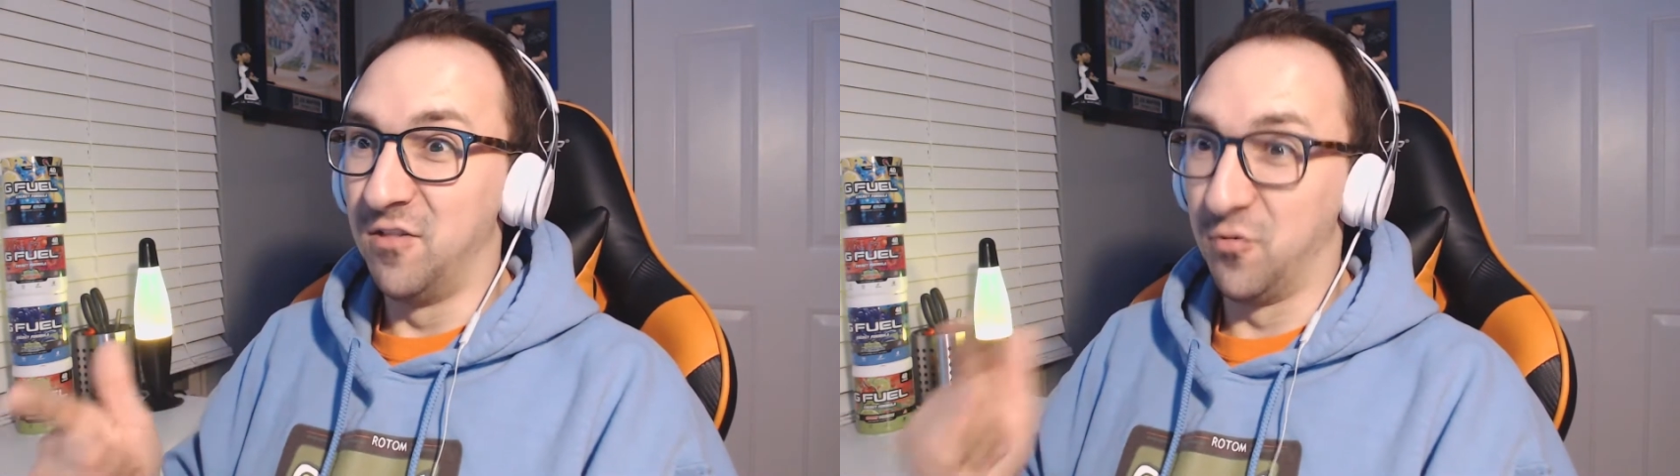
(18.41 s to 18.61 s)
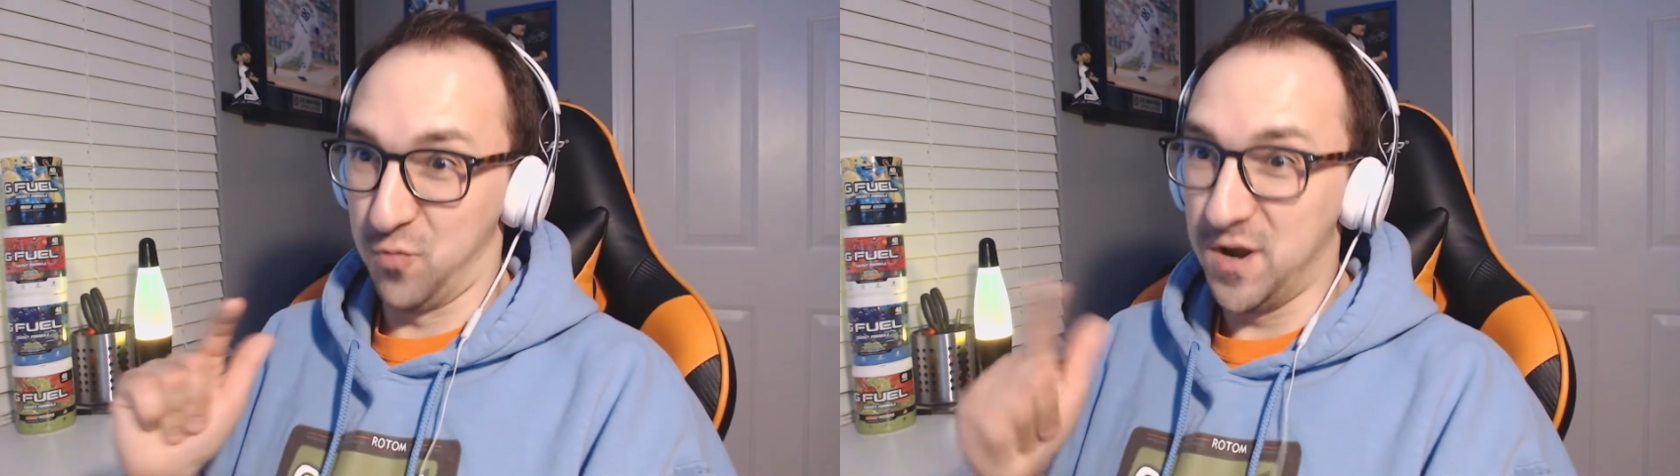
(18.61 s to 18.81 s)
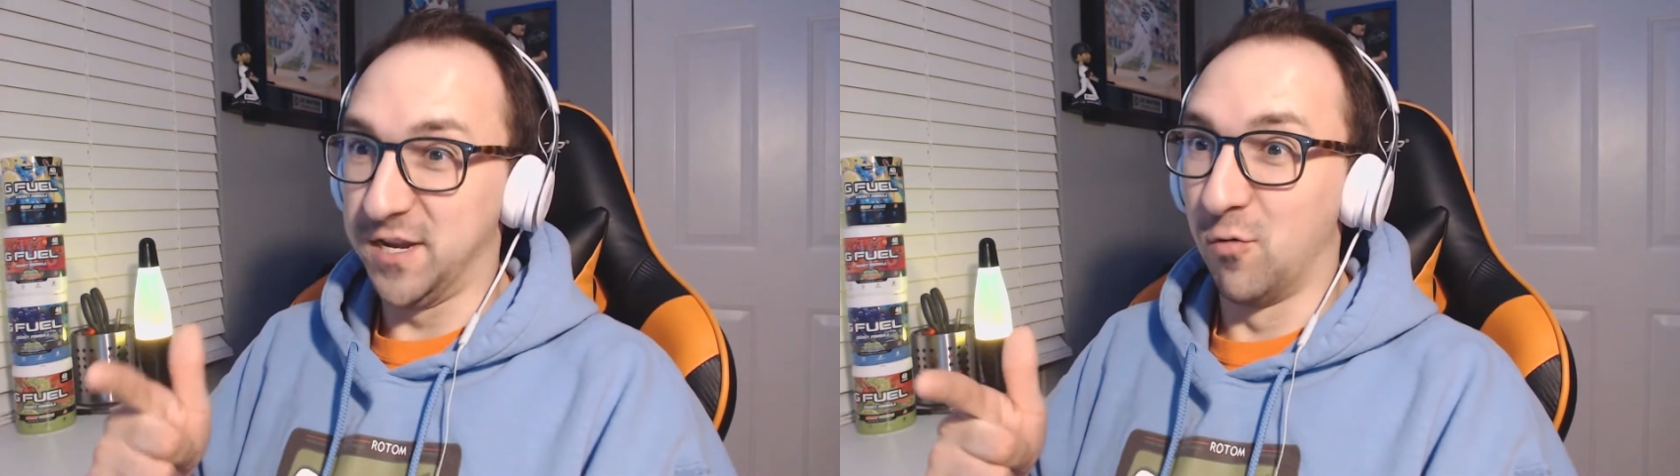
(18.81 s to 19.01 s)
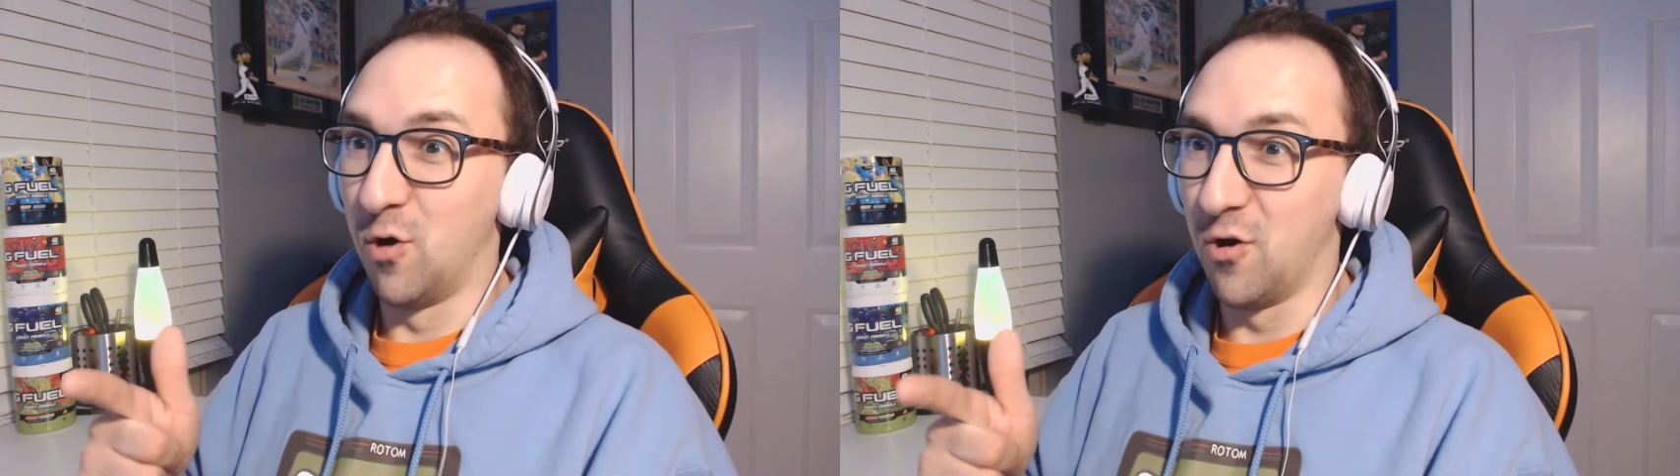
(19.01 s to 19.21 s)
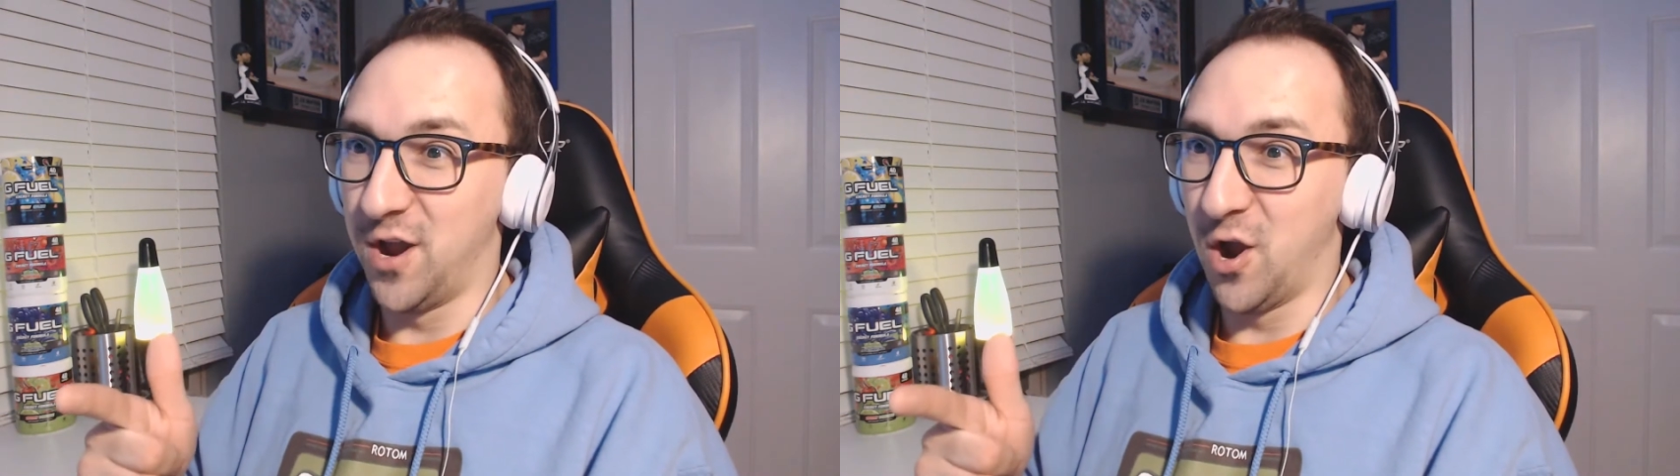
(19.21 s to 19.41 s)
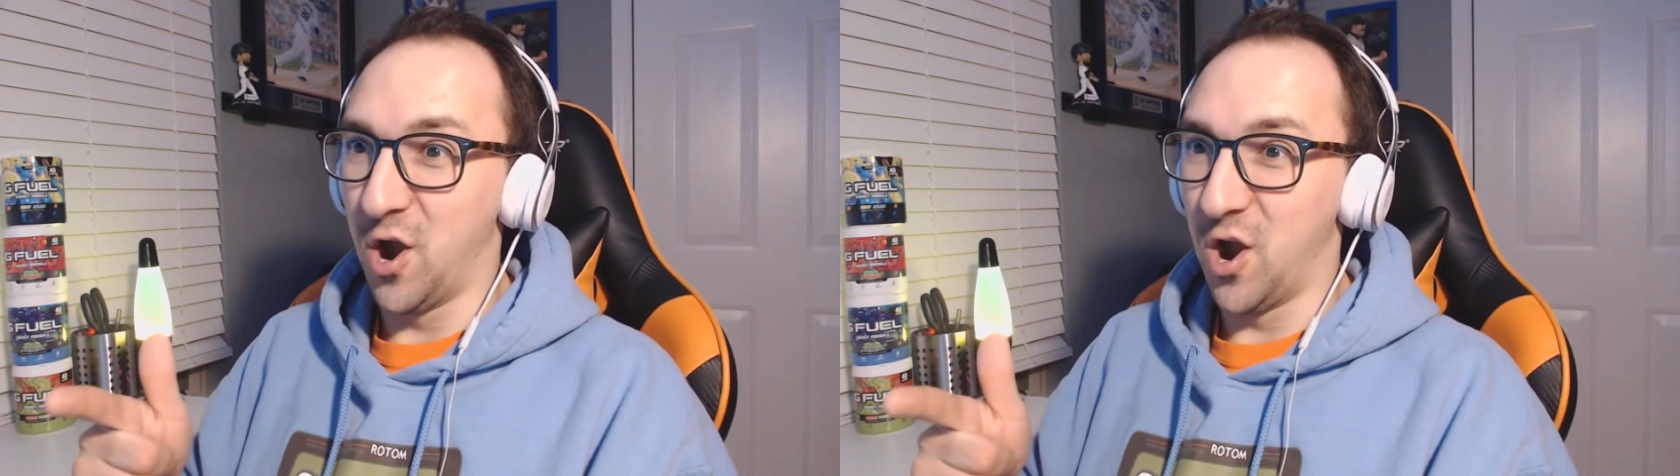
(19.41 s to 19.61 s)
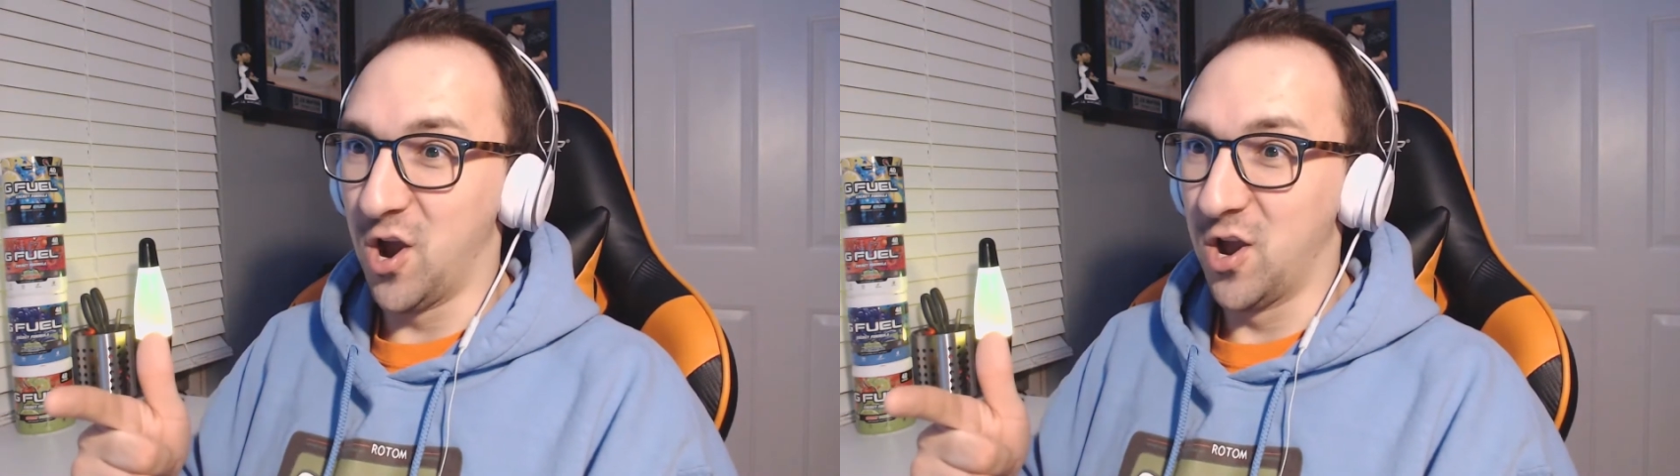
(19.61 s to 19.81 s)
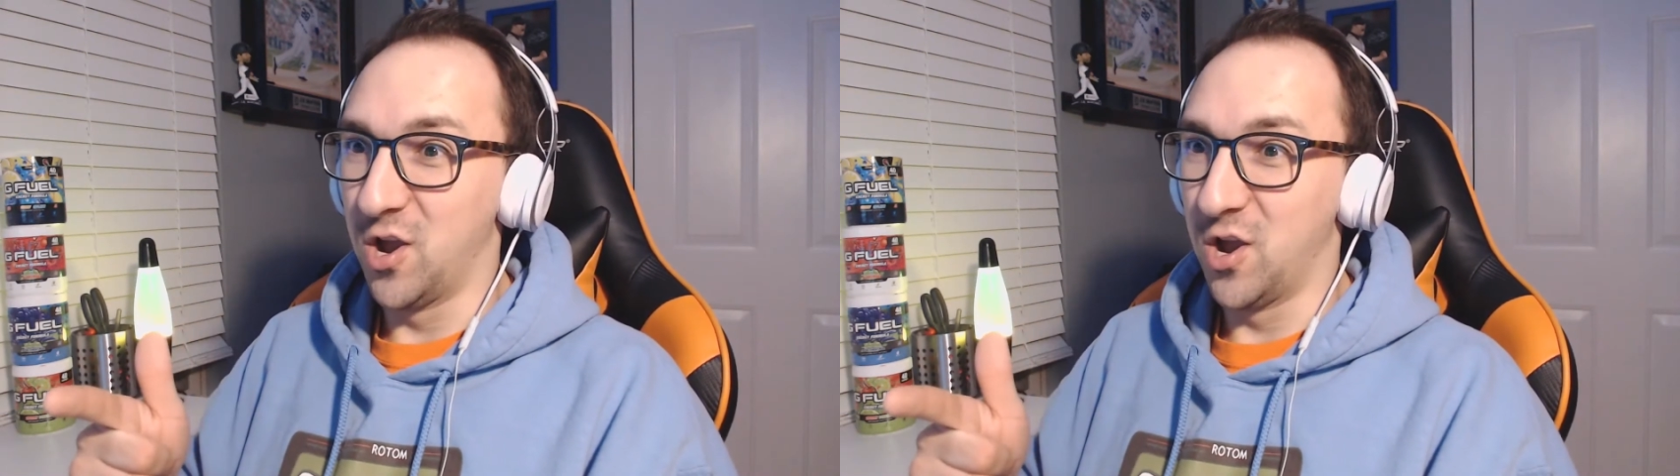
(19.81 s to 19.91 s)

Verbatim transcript: the Rito Warrior.